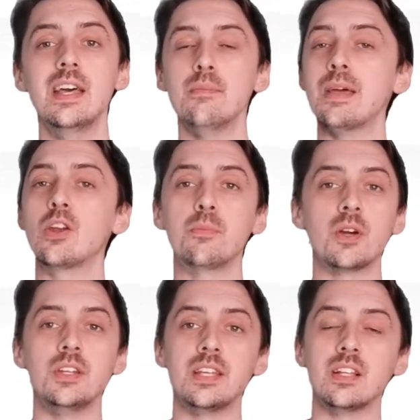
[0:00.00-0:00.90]
It may not
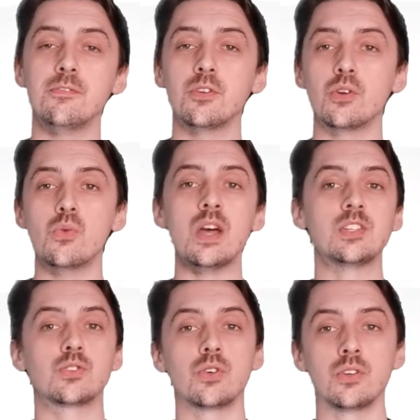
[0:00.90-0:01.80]
be ideal if you're a
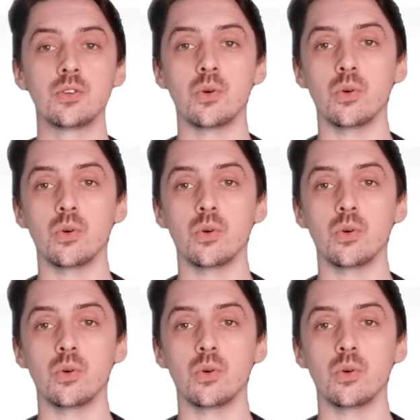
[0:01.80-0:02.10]
restaurant